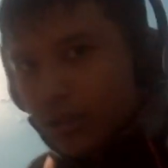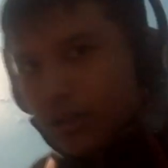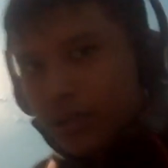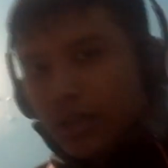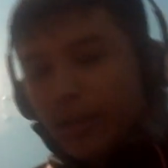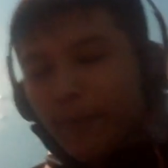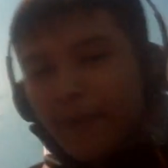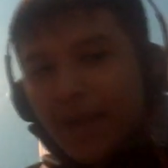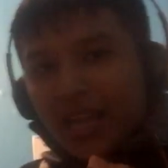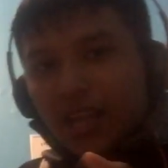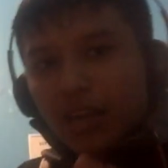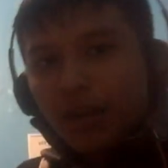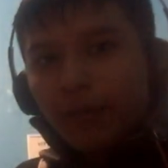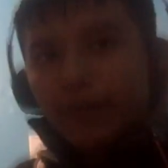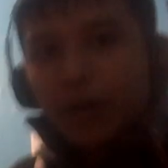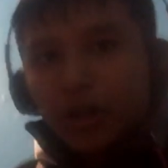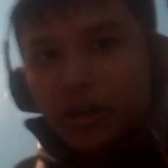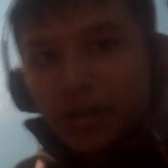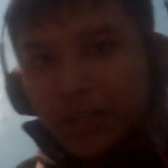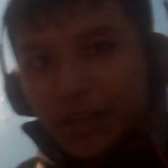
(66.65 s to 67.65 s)
The My
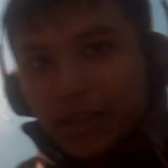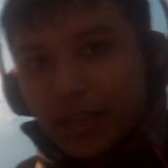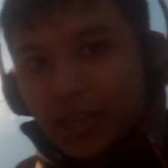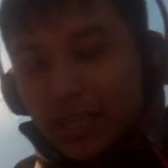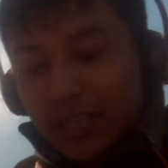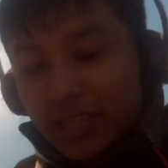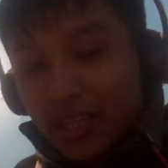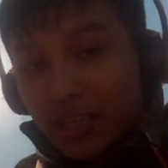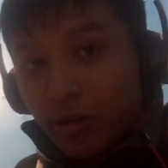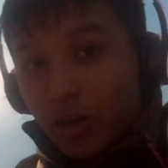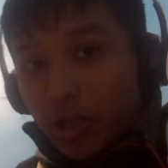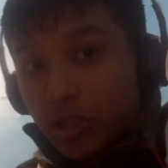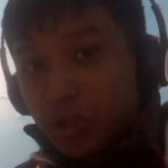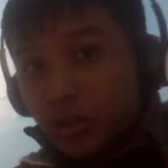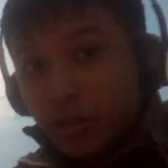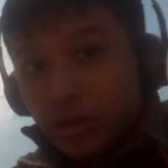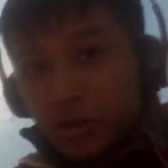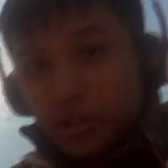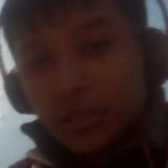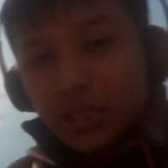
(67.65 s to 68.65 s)
Pony, Pony
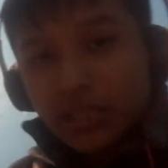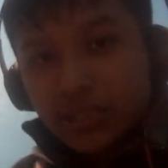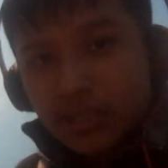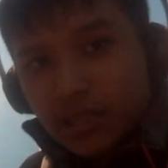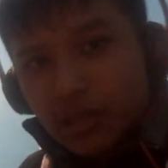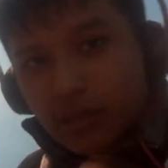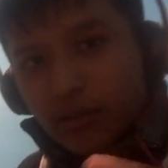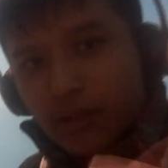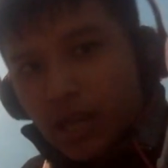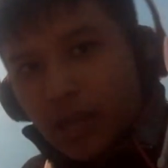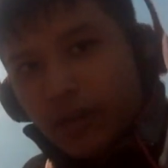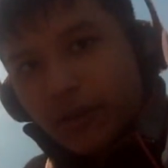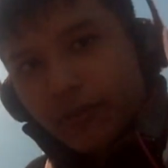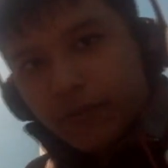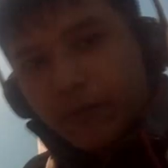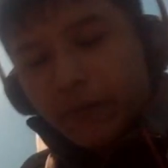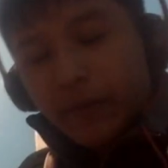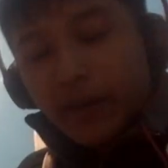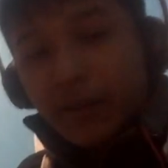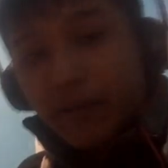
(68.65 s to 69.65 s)
Your Girls Legends of the
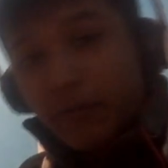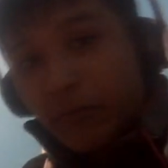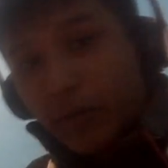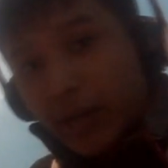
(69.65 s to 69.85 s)
Everfree